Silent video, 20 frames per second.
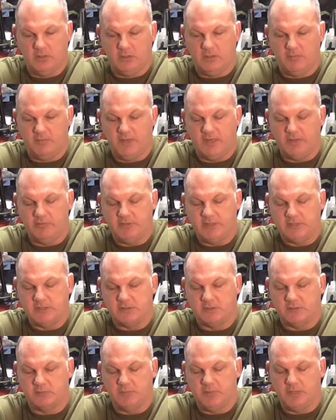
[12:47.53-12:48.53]
The main
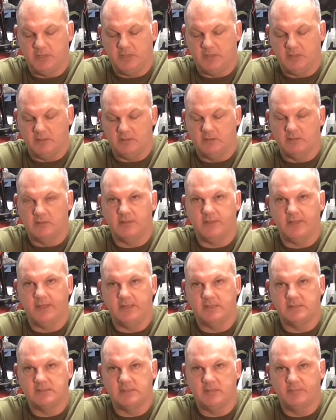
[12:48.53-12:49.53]
reasons being
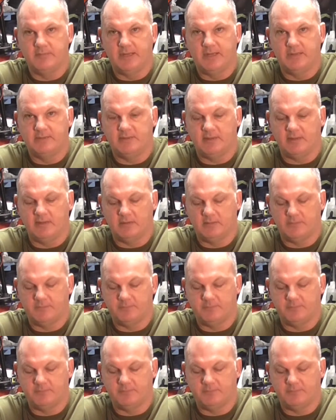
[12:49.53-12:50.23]
instability.